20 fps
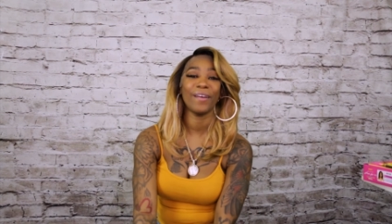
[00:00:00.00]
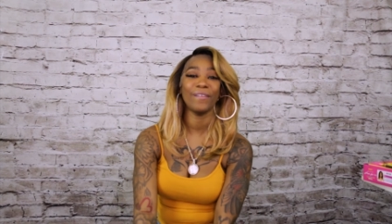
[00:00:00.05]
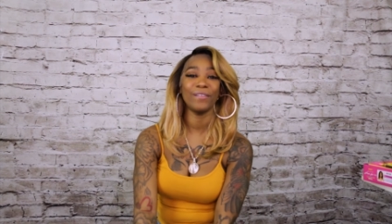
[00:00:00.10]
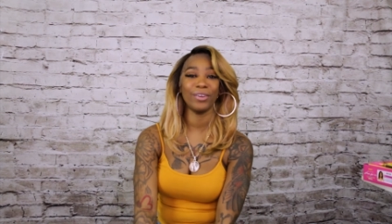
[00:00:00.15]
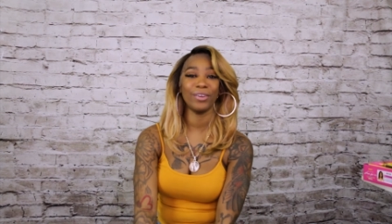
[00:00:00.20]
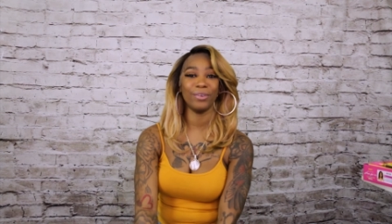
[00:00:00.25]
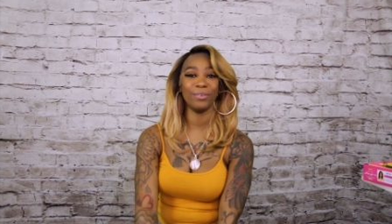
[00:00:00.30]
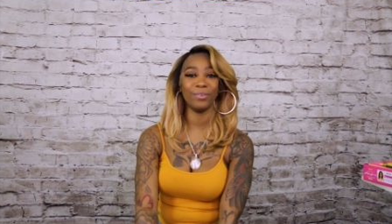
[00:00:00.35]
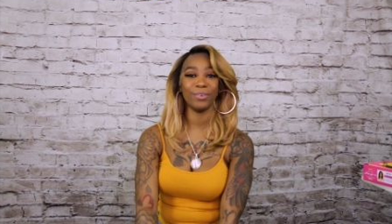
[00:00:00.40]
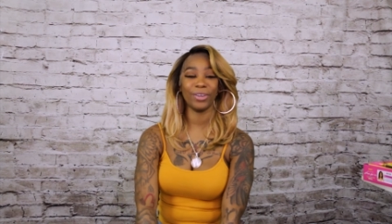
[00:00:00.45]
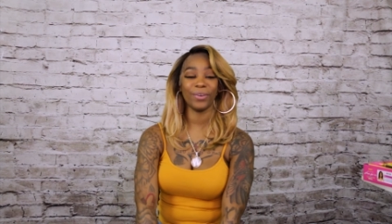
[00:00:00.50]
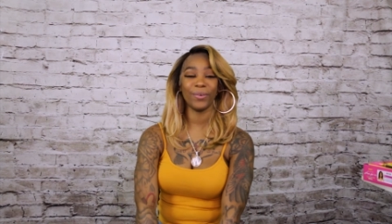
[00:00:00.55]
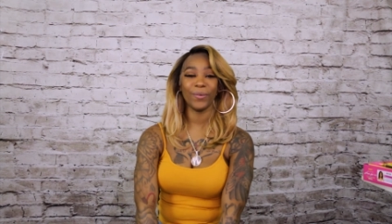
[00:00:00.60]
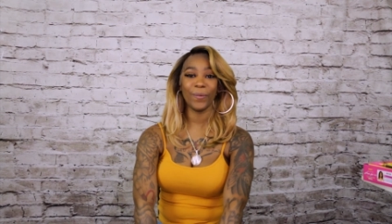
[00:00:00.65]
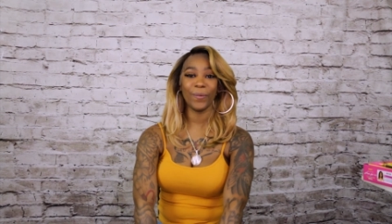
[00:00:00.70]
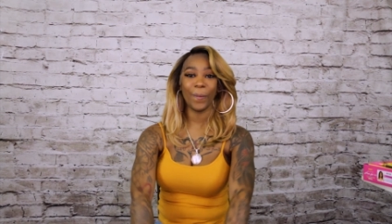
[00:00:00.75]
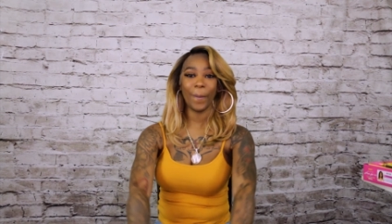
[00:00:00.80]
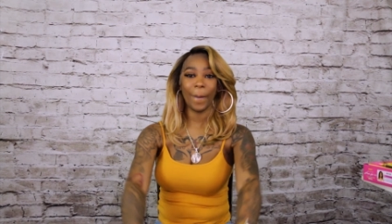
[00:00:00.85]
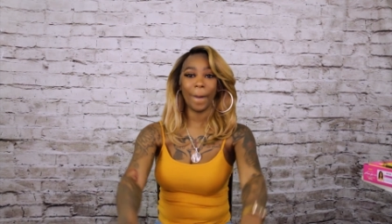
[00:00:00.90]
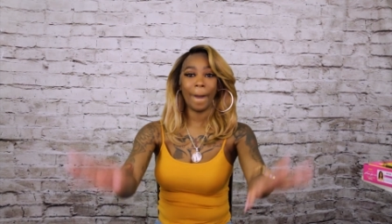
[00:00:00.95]

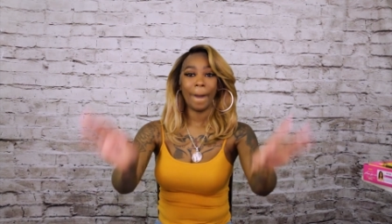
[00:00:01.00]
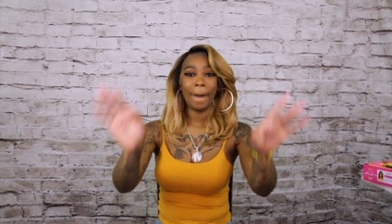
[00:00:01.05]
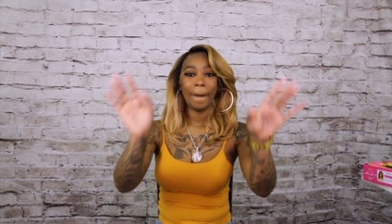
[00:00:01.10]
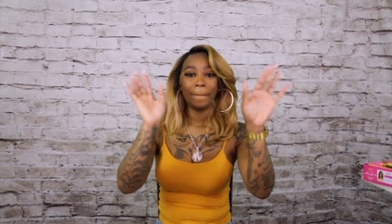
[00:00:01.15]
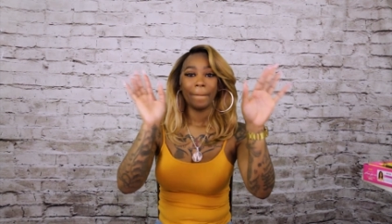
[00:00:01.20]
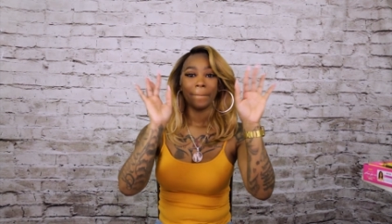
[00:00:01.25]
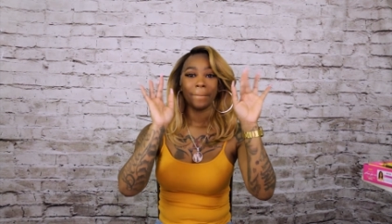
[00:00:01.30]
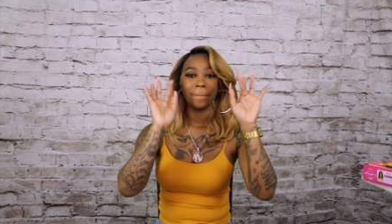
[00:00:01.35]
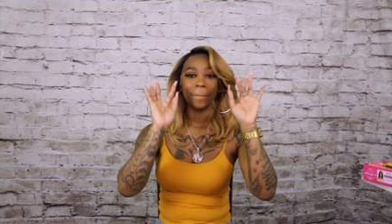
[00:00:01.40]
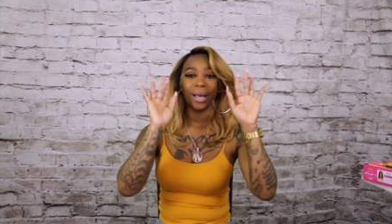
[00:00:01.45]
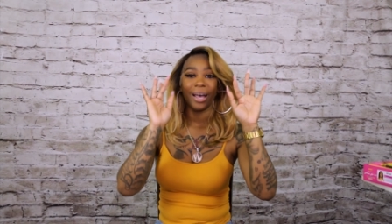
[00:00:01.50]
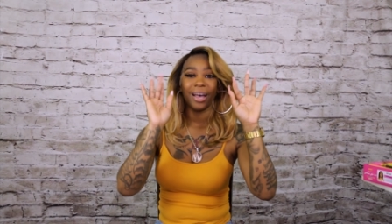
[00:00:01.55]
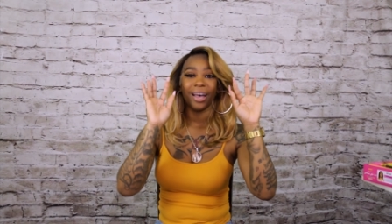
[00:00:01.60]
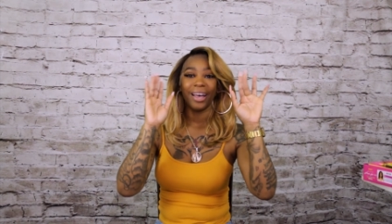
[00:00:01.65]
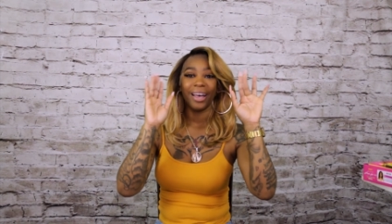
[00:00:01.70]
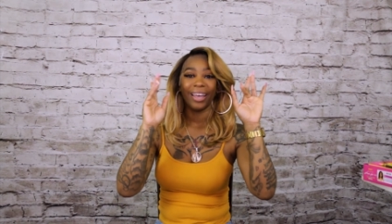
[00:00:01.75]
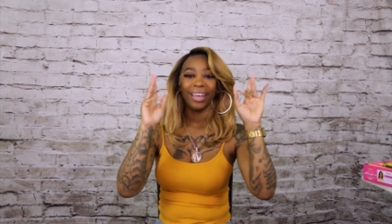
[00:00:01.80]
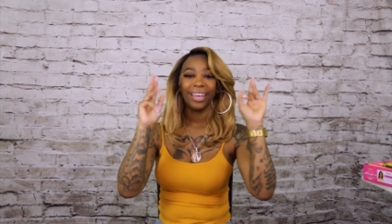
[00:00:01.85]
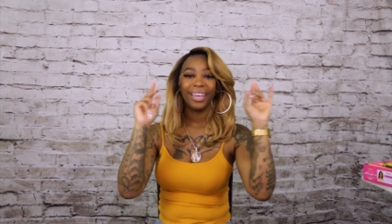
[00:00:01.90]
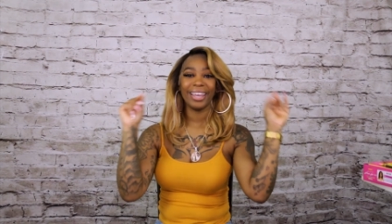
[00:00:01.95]
review.
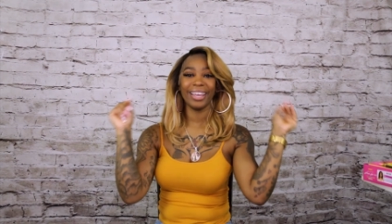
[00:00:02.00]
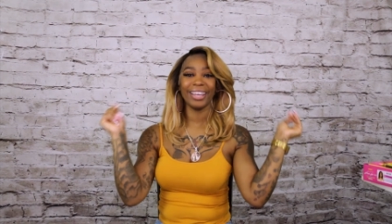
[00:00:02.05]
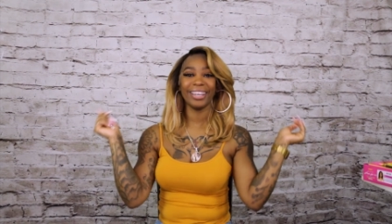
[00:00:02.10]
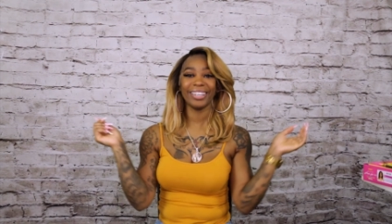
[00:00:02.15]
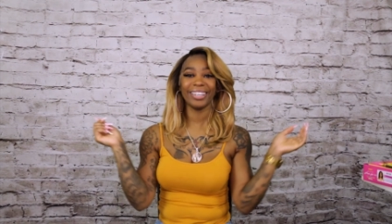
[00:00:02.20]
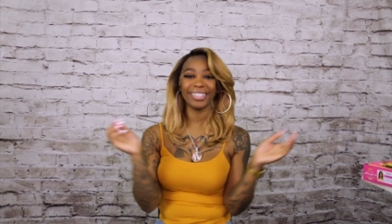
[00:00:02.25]
Bye.